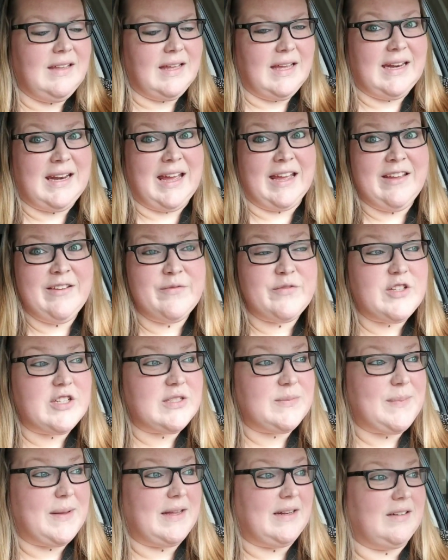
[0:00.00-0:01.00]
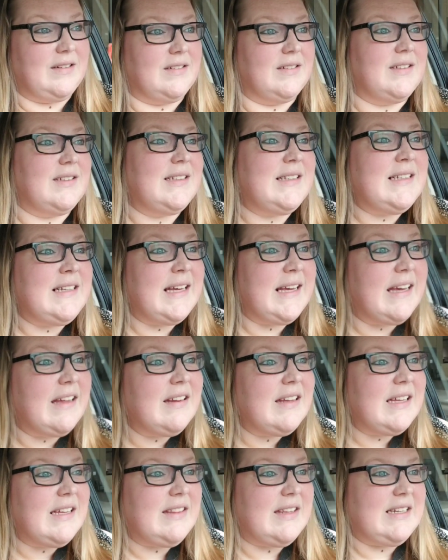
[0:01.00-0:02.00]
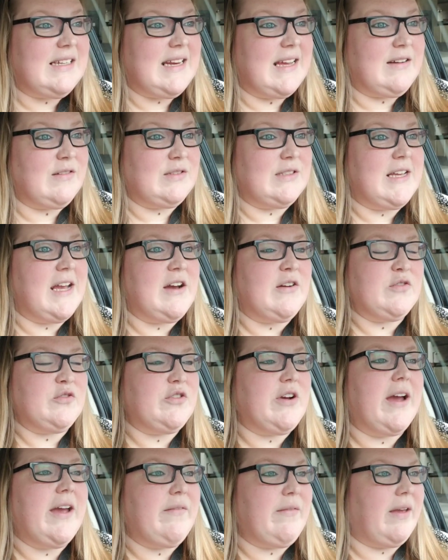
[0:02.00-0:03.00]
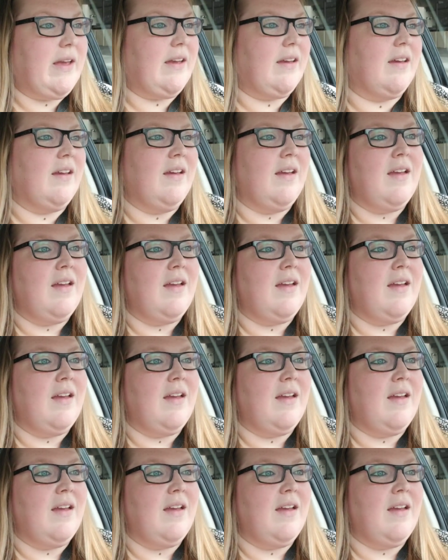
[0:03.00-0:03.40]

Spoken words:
And I've just been killing the downtown driving.